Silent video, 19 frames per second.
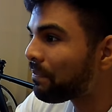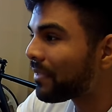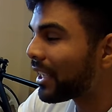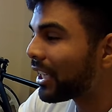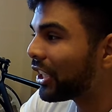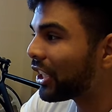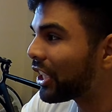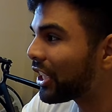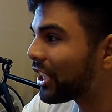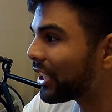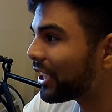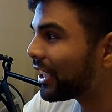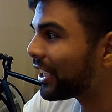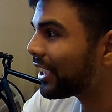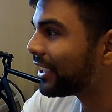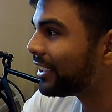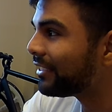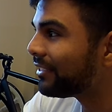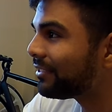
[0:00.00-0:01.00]
a
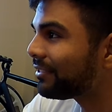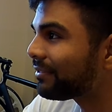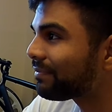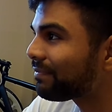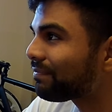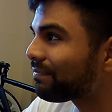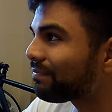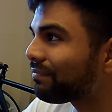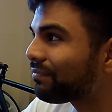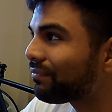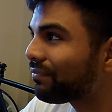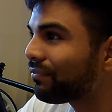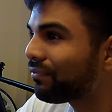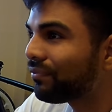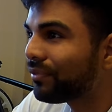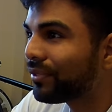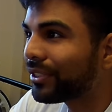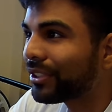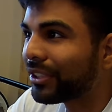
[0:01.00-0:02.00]
good
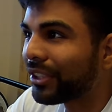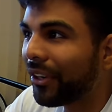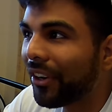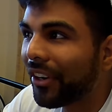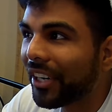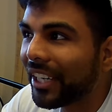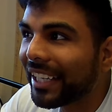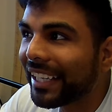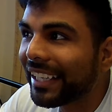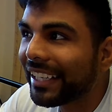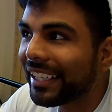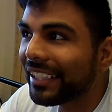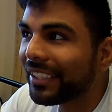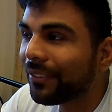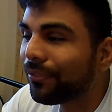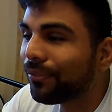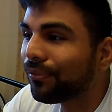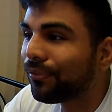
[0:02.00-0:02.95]
30 to